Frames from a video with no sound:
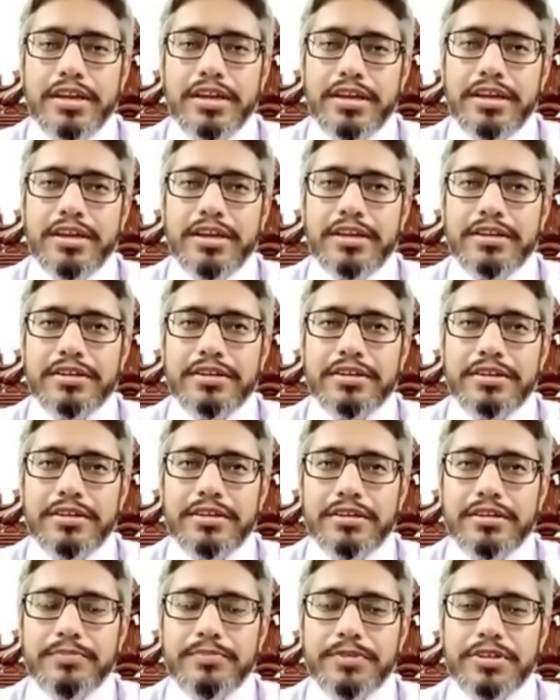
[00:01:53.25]
And
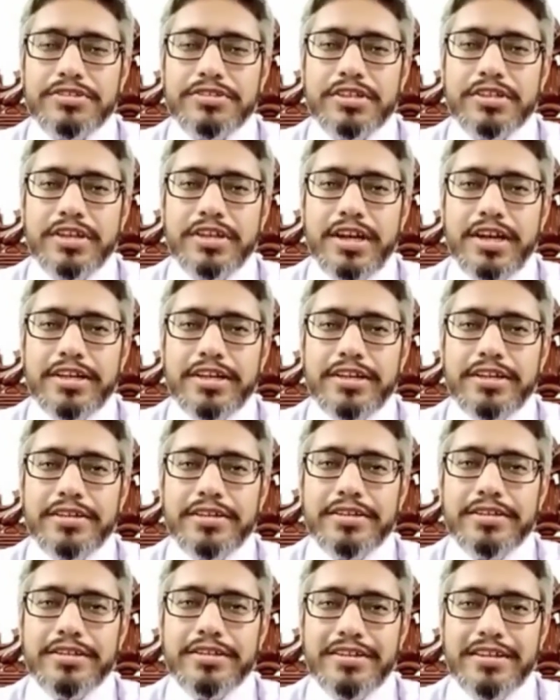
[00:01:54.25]
personally
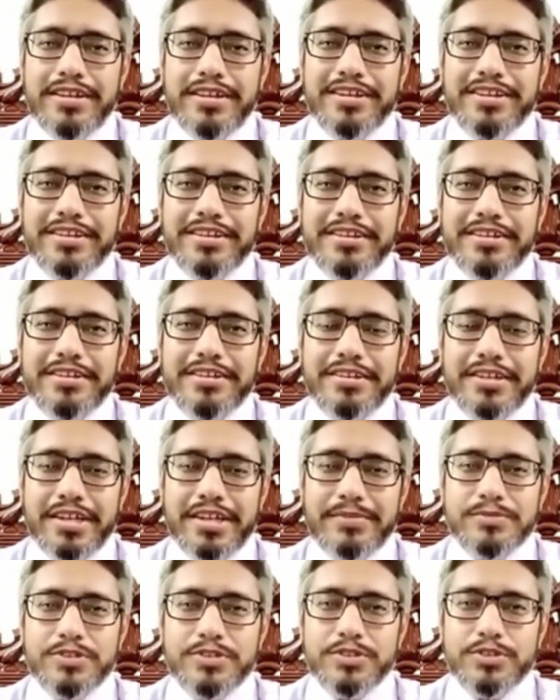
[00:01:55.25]
I like
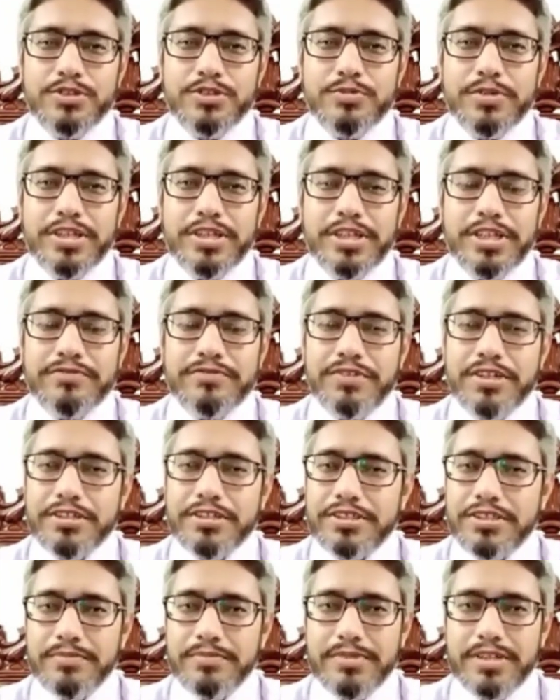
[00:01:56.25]
Times New Roman. It is very
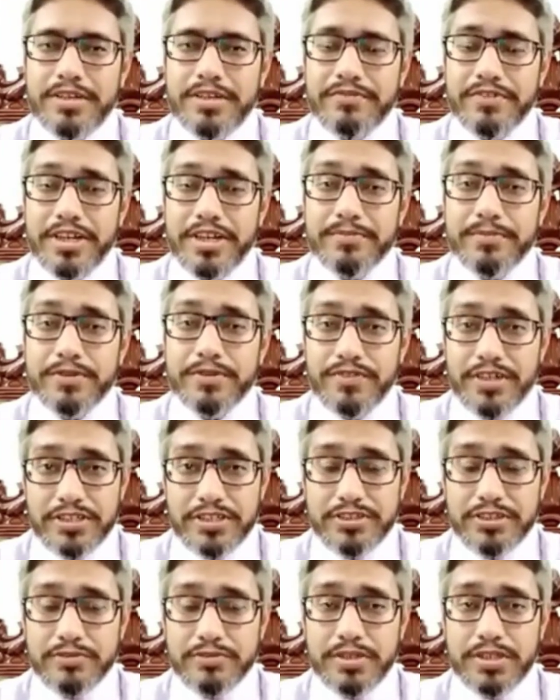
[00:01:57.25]
simple and very
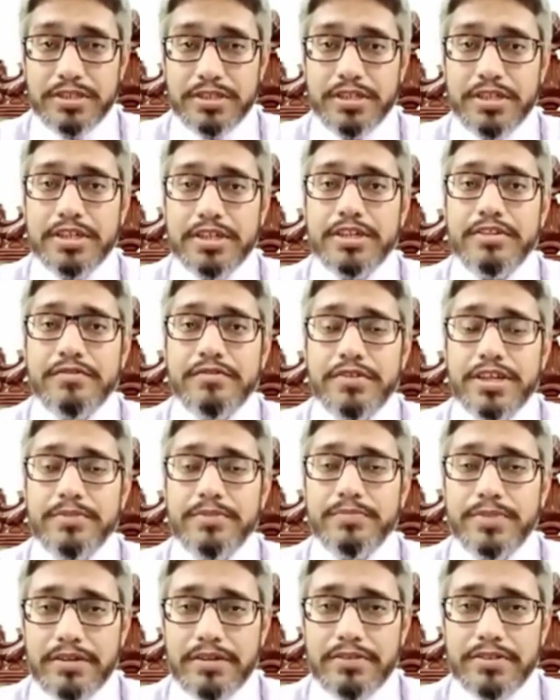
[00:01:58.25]
professional one, very
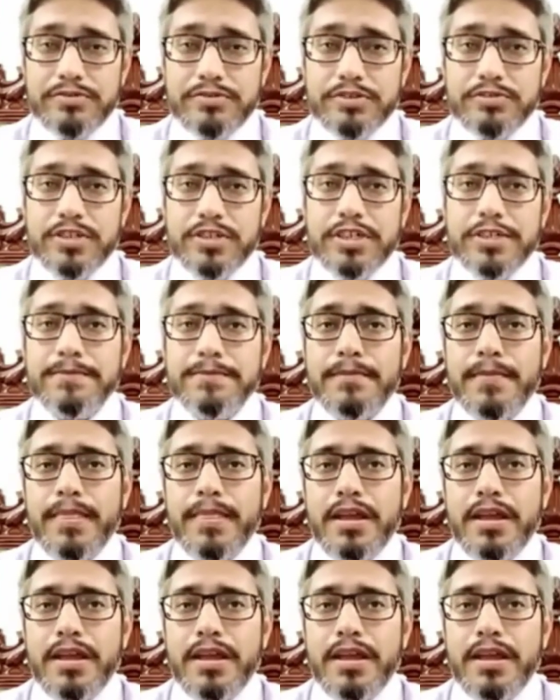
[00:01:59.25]
powerful one.